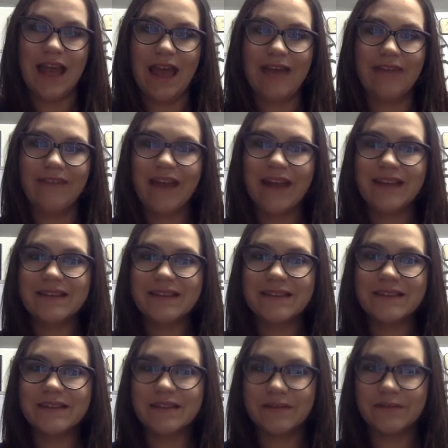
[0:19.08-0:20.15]
and that's
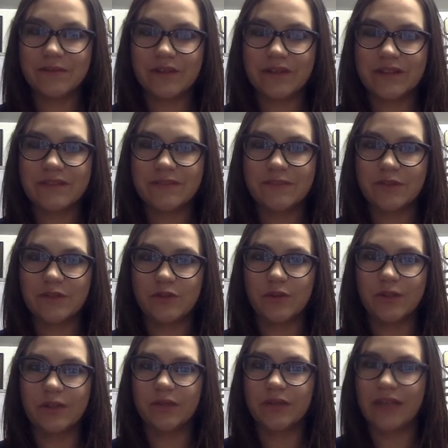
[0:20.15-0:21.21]
the difference
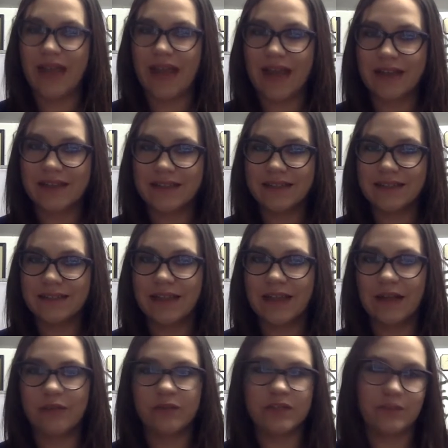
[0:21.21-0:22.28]
between reacting
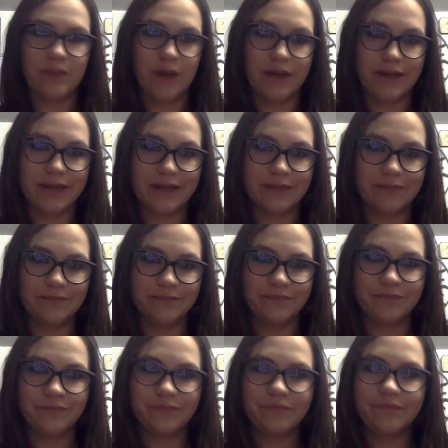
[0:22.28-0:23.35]
and responding.
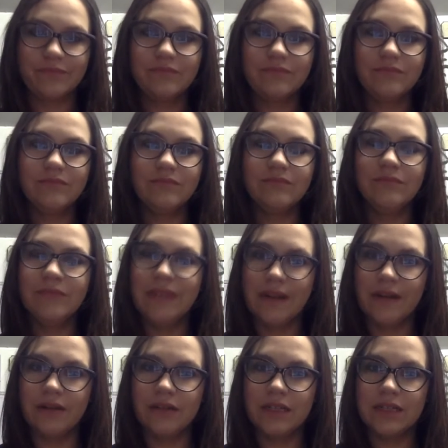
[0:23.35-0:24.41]

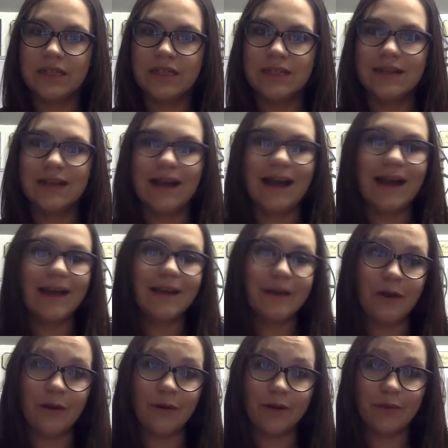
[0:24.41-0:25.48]
Now, I
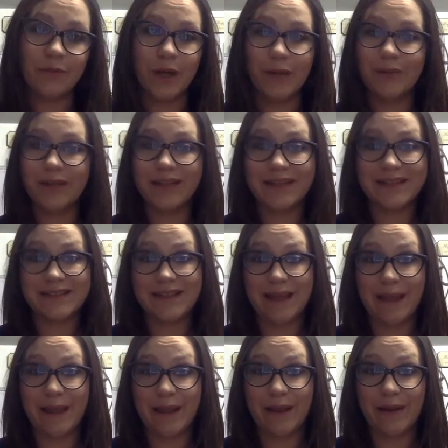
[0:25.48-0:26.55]
know you're probably going to
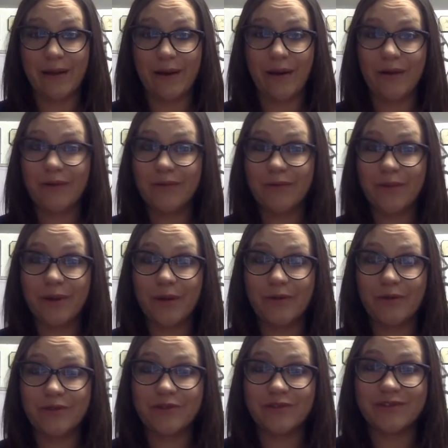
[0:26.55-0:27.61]
say, aren't
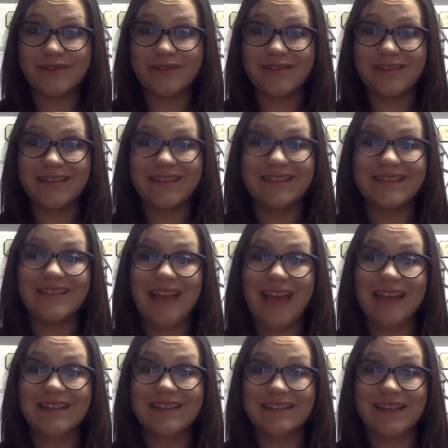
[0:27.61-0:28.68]
those just the
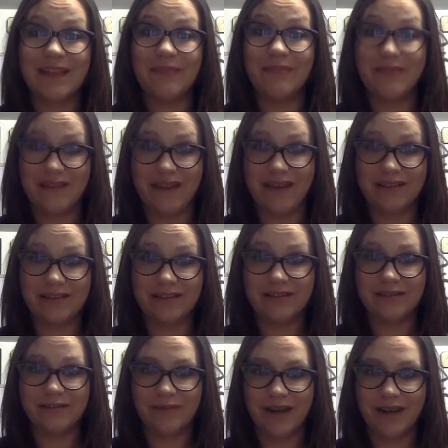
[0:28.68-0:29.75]
exact same thing,
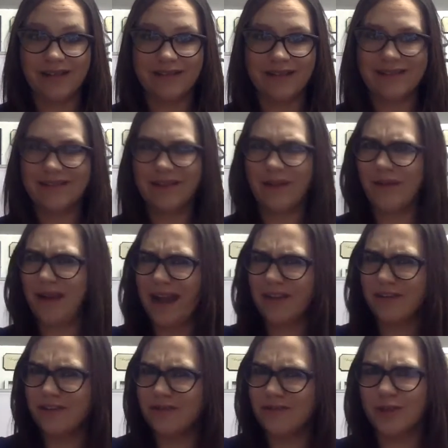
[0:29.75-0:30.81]
right? Isn't a
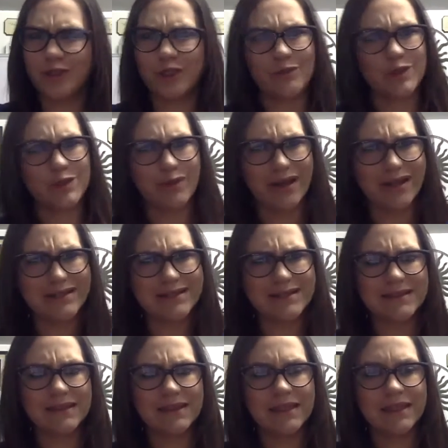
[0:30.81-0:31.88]
reaction just a response?